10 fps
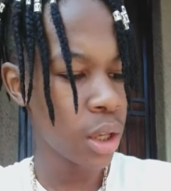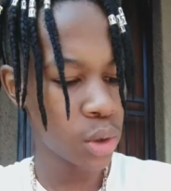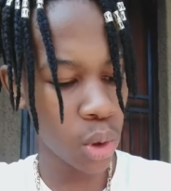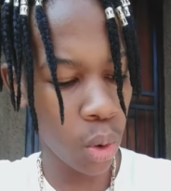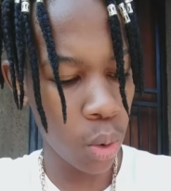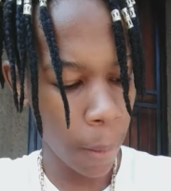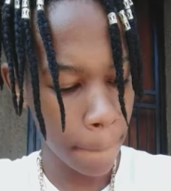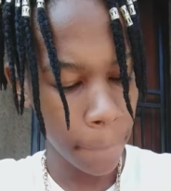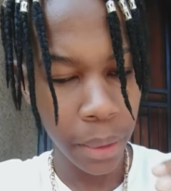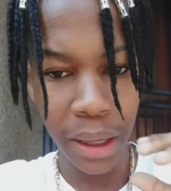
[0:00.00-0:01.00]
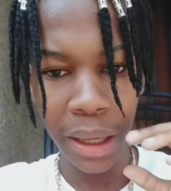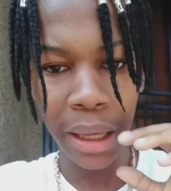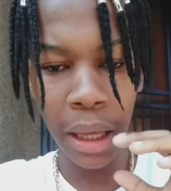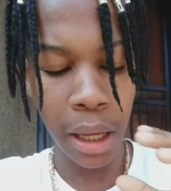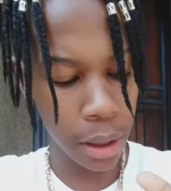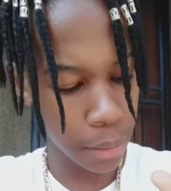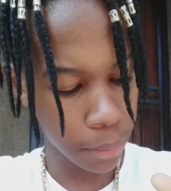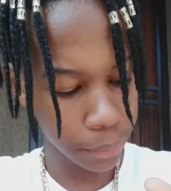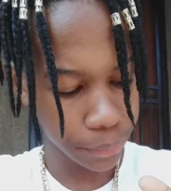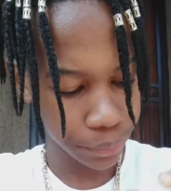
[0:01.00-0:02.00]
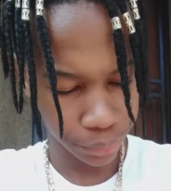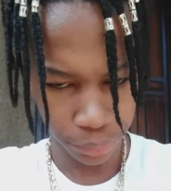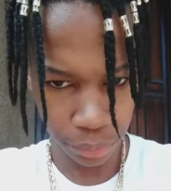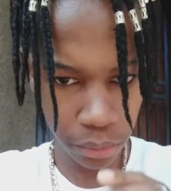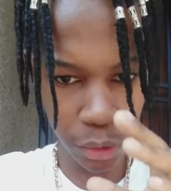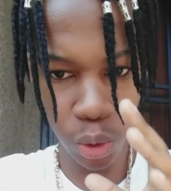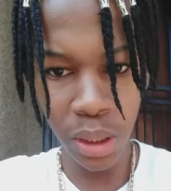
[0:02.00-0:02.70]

So you